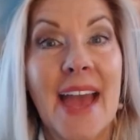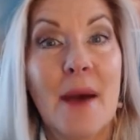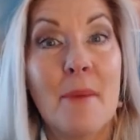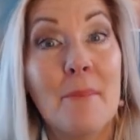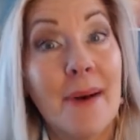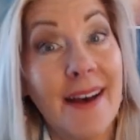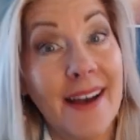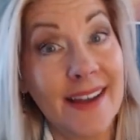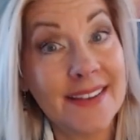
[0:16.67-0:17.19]

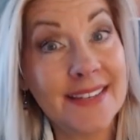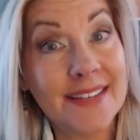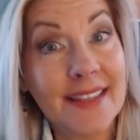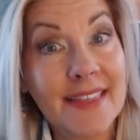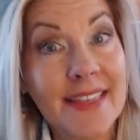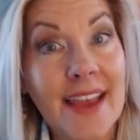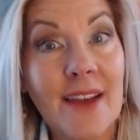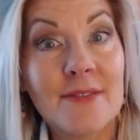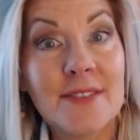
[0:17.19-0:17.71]
but
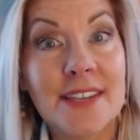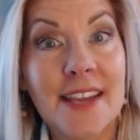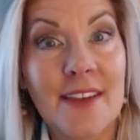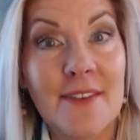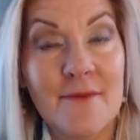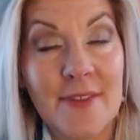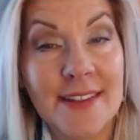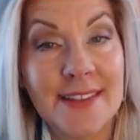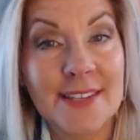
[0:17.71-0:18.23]
they have to
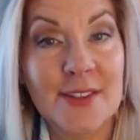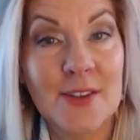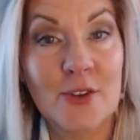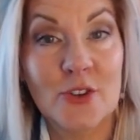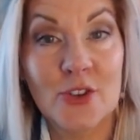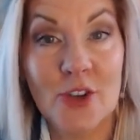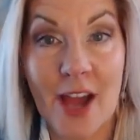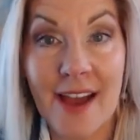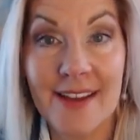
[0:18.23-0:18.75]
convince their
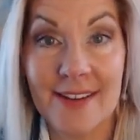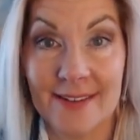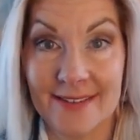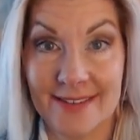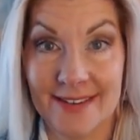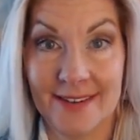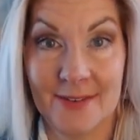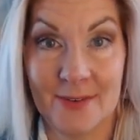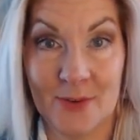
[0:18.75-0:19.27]

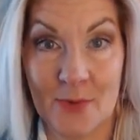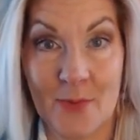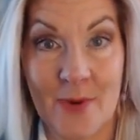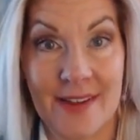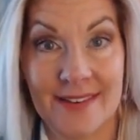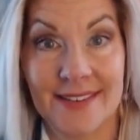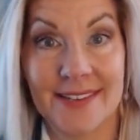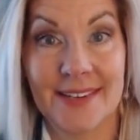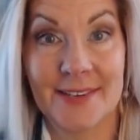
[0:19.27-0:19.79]
child to
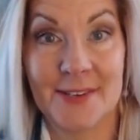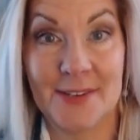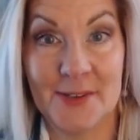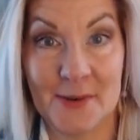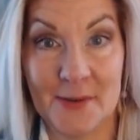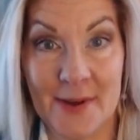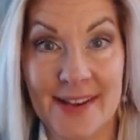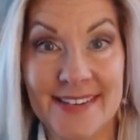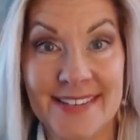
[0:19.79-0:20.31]
want to
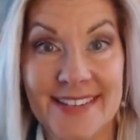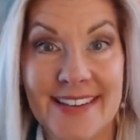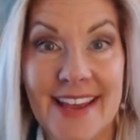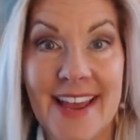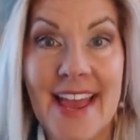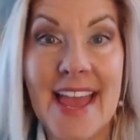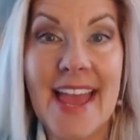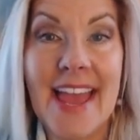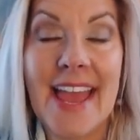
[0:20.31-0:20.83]
do it.
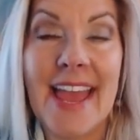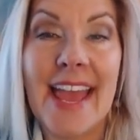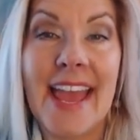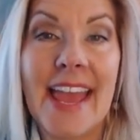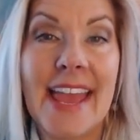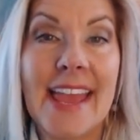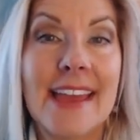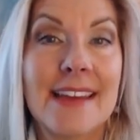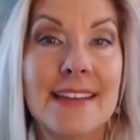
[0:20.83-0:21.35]

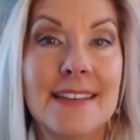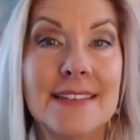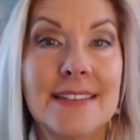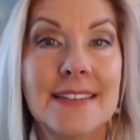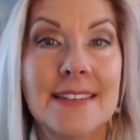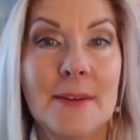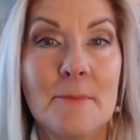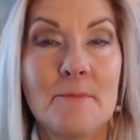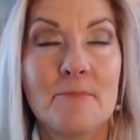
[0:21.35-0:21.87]

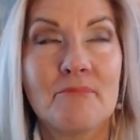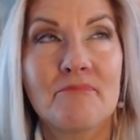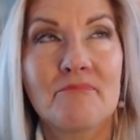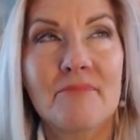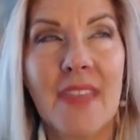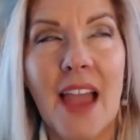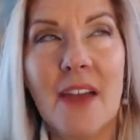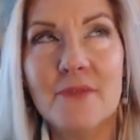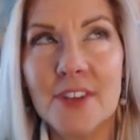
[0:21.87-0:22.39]
And
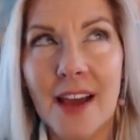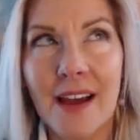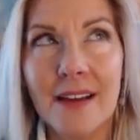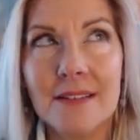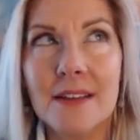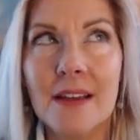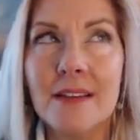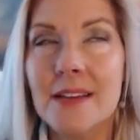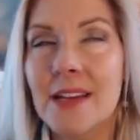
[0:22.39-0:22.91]
I've
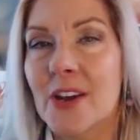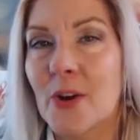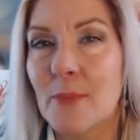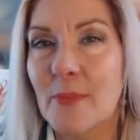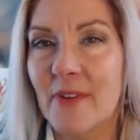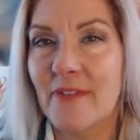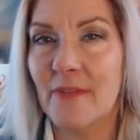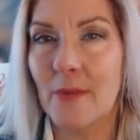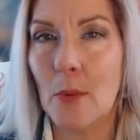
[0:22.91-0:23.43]
talked on here
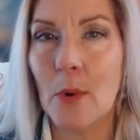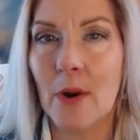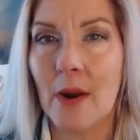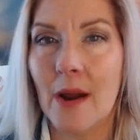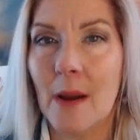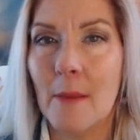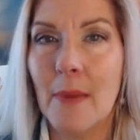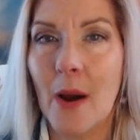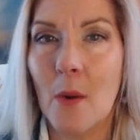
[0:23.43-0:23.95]

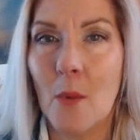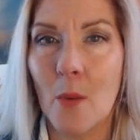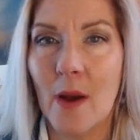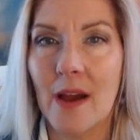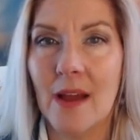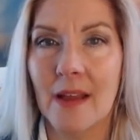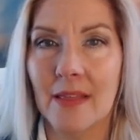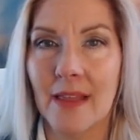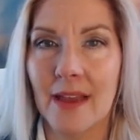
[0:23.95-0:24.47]
before about
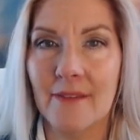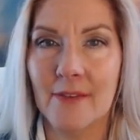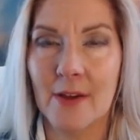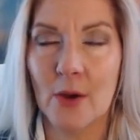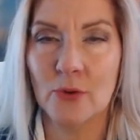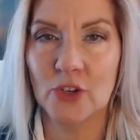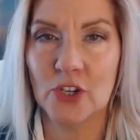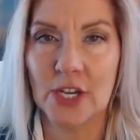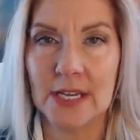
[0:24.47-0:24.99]
what a life
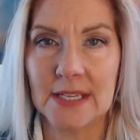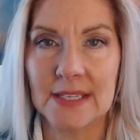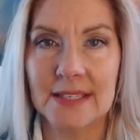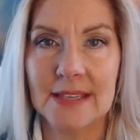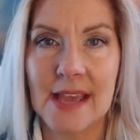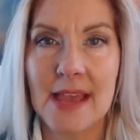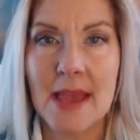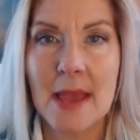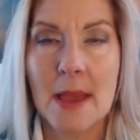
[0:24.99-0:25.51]
coach
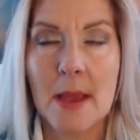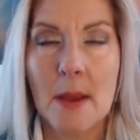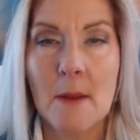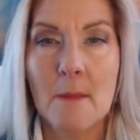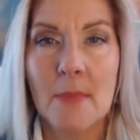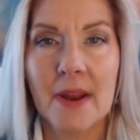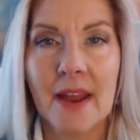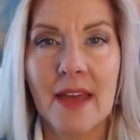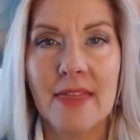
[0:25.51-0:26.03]
is,
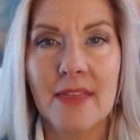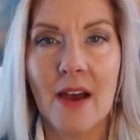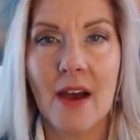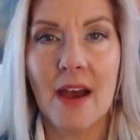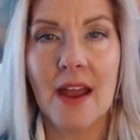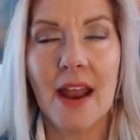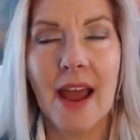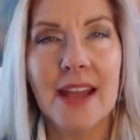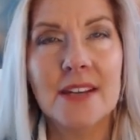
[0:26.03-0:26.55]
but I
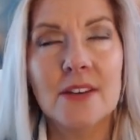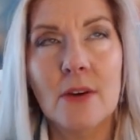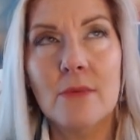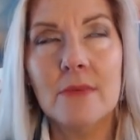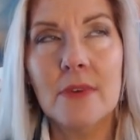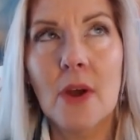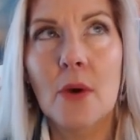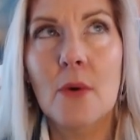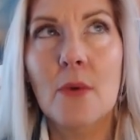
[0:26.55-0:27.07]
thought I
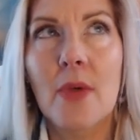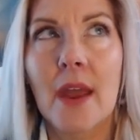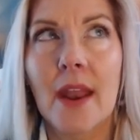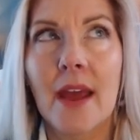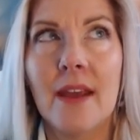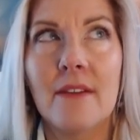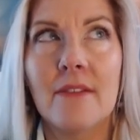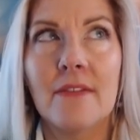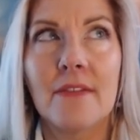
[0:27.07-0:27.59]
don't know that
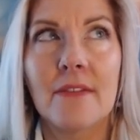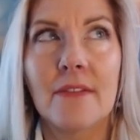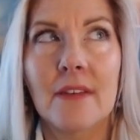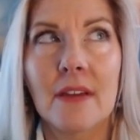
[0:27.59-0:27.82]
I've